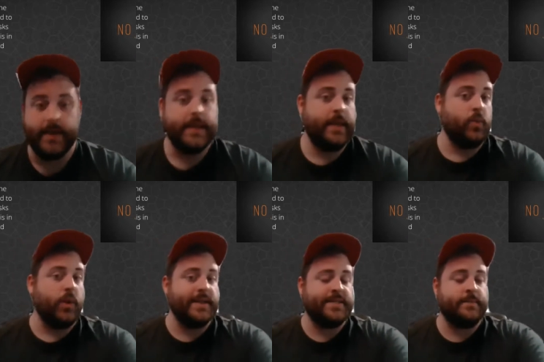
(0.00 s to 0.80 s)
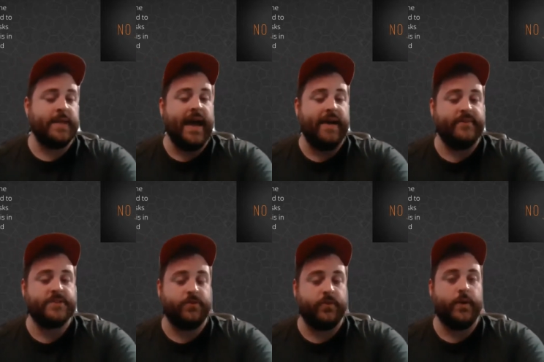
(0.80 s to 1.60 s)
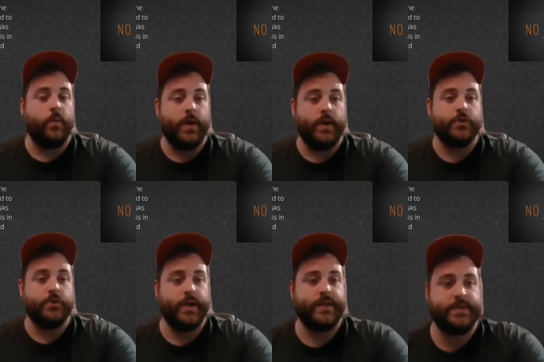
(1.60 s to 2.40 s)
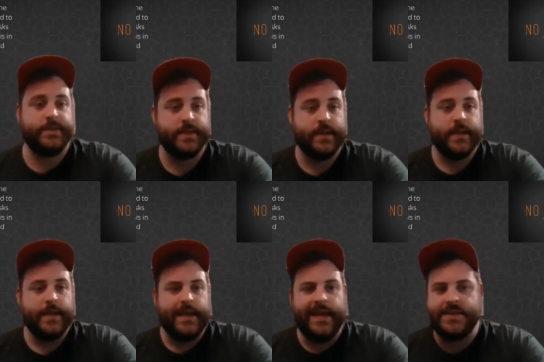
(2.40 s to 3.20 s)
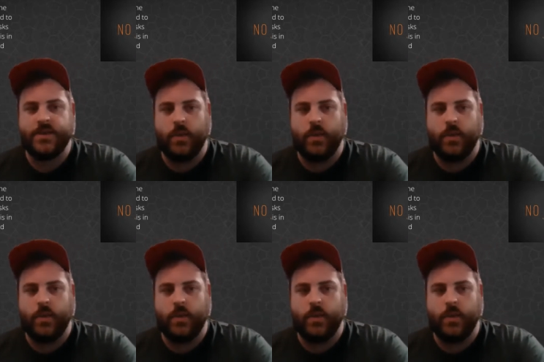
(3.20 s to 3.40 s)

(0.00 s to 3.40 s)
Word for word: He wants them to have this free will choice. He doesn't